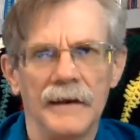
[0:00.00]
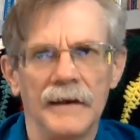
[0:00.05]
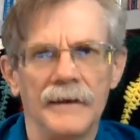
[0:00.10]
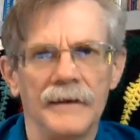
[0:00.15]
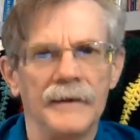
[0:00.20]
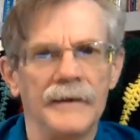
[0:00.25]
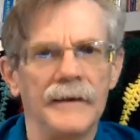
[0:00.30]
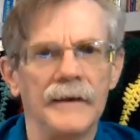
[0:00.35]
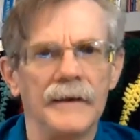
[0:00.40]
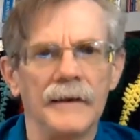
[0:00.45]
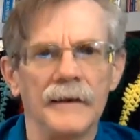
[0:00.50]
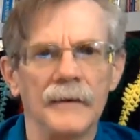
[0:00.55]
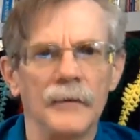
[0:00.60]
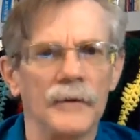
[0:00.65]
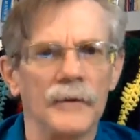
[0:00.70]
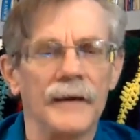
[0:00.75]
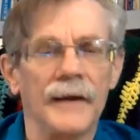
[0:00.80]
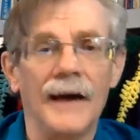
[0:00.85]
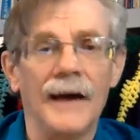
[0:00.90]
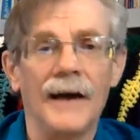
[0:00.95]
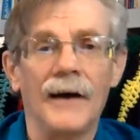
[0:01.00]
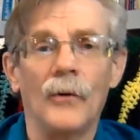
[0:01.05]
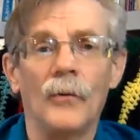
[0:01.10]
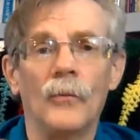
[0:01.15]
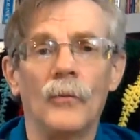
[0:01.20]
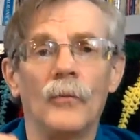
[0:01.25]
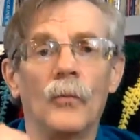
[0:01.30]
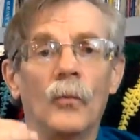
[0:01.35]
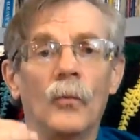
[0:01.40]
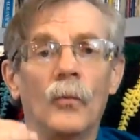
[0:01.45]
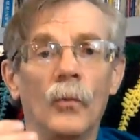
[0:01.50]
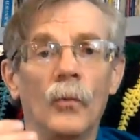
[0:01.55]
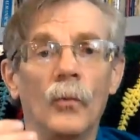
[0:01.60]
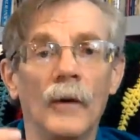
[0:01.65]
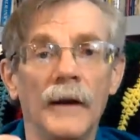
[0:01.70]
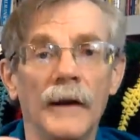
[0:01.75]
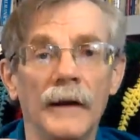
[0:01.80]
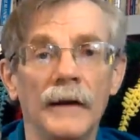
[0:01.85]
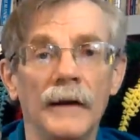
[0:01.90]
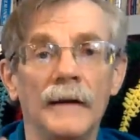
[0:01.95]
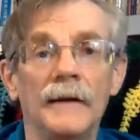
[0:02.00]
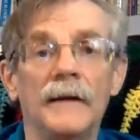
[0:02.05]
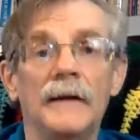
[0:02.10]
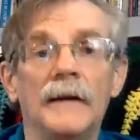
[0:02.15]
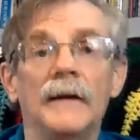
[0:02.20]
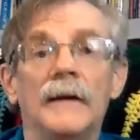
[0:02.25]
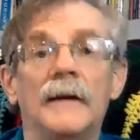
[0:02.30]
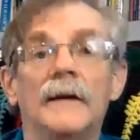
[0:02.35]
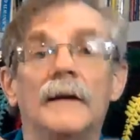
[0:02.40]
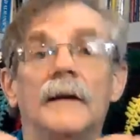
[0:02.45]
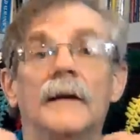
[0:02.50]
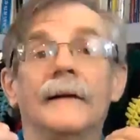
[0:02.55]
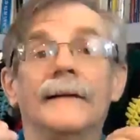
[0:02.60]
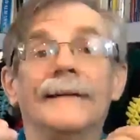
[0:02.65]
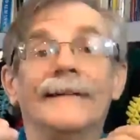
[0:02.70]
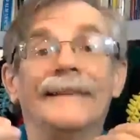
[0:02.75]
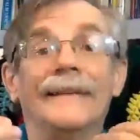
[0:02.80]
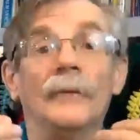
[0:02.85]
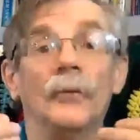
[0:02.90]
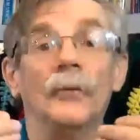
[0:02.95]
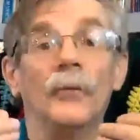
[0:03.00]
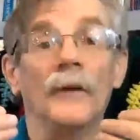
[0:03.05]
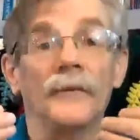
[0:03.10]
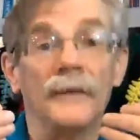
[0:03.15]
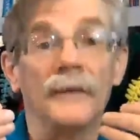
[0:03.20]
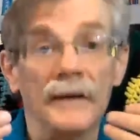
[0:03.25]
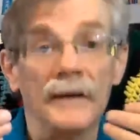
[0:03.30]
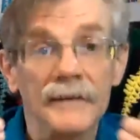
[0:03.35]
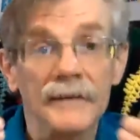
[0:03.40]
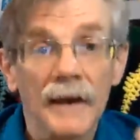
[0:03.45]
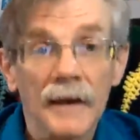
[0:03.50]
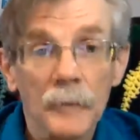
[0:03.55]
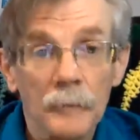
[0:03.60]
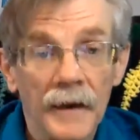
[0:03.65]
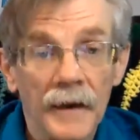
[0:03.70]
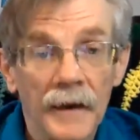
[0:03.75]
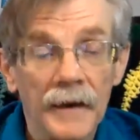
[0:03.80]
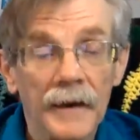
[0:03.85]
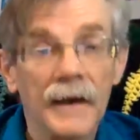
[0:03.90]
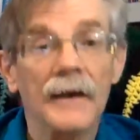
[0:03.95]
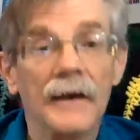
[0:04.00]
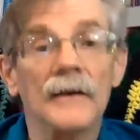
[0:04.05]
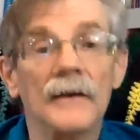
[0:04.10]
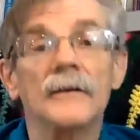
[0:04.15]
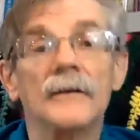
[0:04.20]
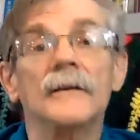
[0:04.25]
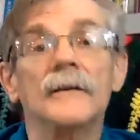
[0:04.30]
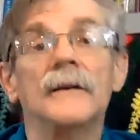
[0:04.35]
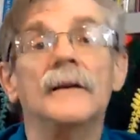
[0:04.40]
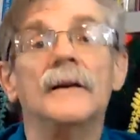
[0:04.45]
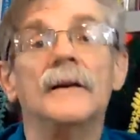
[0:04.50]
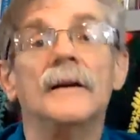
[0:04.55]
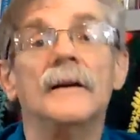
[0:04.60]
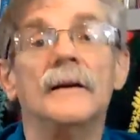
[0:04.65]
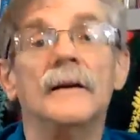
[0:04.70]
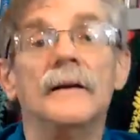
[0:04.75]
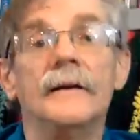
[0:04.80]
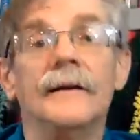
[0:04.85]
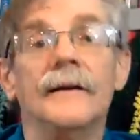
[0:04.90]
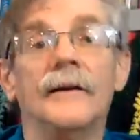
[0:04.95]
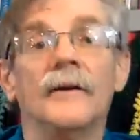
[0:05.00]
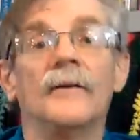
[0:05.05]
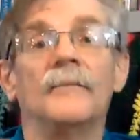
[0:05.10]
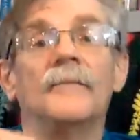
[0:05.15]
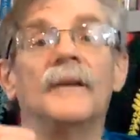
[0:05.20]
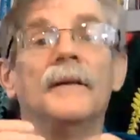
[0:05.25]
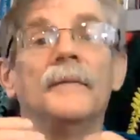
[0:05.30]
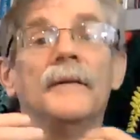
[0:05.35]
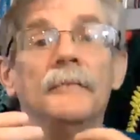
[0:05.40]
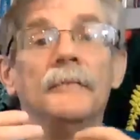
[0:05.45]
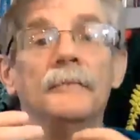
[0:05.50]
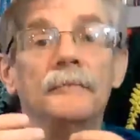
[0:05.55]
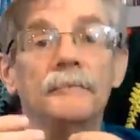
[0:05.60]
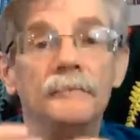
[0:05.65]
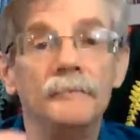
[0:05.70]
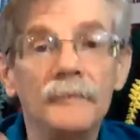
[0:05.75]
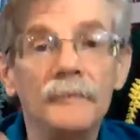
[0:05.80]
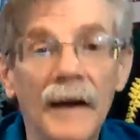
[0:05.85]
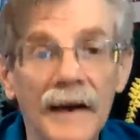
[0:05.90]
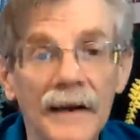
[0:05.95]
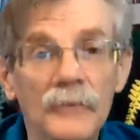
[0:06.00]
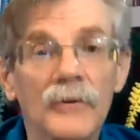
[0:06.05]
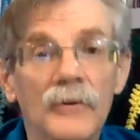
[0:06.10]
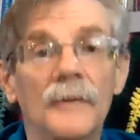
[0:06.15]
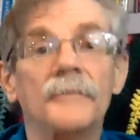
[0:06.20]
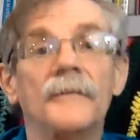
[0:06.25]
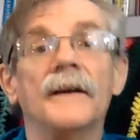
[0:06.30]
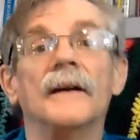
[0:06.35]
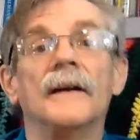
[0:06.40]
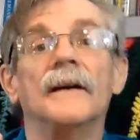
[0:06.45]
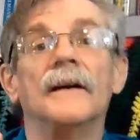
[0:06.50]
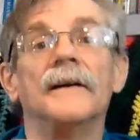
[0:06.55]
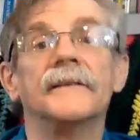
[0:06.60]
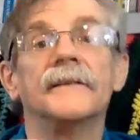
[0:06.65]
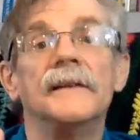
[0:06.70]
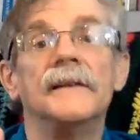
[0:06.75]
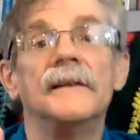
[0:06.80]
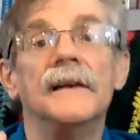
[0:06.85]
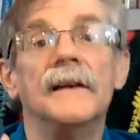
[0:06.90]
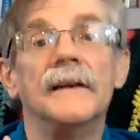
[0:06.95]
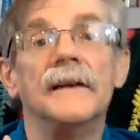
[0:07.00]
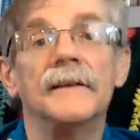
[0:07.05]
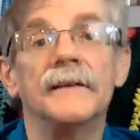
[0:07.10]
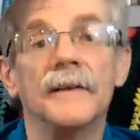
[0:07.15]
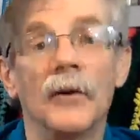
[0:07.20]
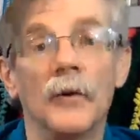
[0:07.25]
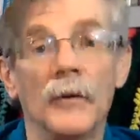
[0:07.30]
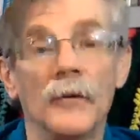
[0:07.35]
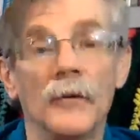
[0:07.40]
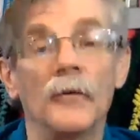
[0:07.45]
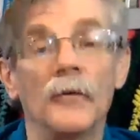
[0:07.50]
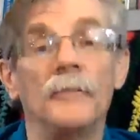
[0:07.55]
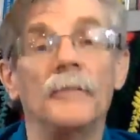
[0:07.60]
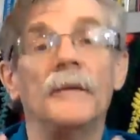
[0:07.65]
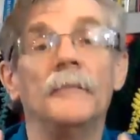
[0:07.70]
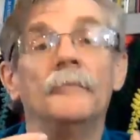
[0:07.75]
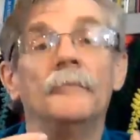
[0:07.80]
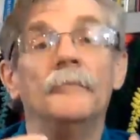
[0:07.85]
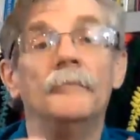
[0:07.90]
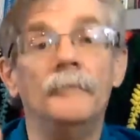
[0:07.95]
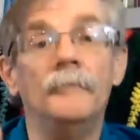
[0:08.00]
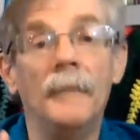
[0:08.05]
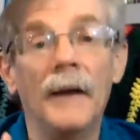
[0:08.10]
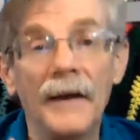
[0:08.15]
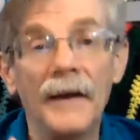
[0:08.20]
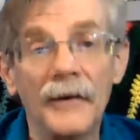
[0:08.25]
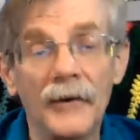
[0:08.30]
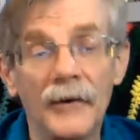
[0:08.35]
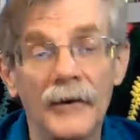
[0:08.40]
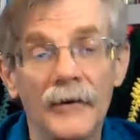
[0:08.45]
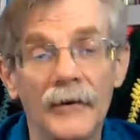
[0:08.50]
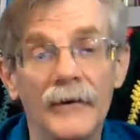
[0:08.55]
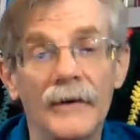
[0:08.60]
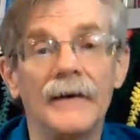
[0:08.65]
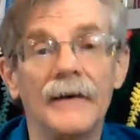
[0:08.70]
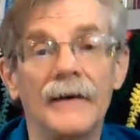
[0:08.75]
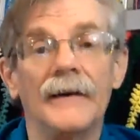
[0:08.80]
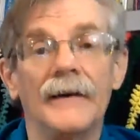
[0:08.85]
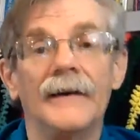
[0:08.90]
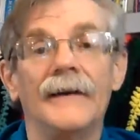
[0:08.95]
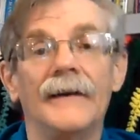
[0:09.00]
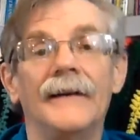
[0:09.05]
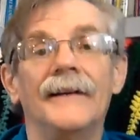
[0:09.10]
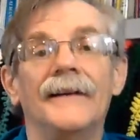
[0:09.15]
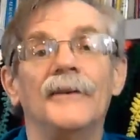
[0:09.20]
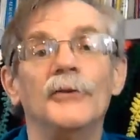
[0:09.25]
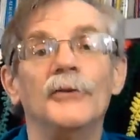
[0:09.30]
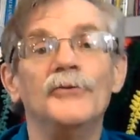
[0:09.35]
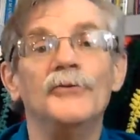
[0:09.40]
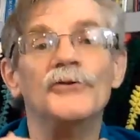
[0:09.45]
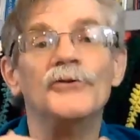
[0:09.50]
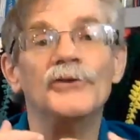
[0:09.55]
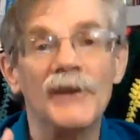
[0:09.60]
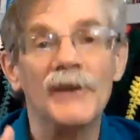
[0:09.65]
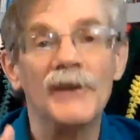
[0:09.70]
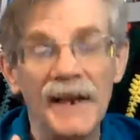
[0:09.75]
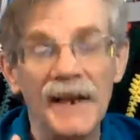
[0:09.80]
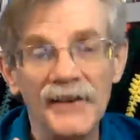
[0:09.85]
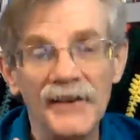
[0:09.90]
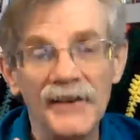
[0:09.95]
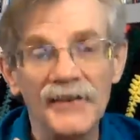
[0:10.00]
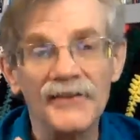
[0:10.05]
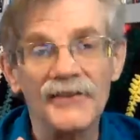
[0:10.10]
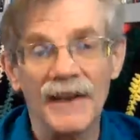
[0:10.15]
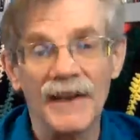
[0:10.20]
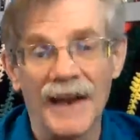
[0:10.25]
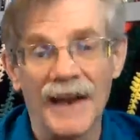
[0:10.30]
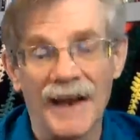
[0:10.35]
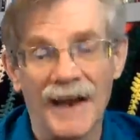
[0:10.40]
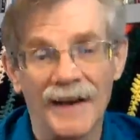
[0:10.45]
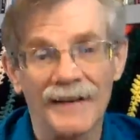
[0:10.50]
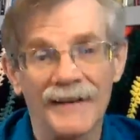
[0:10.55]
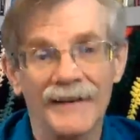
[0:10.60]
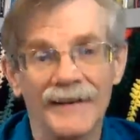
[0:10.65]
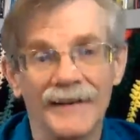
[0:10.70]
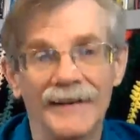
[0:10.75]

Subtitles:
dealing with how we deal with things like Medicare, maybe bankrupting us. So it would be better to change that.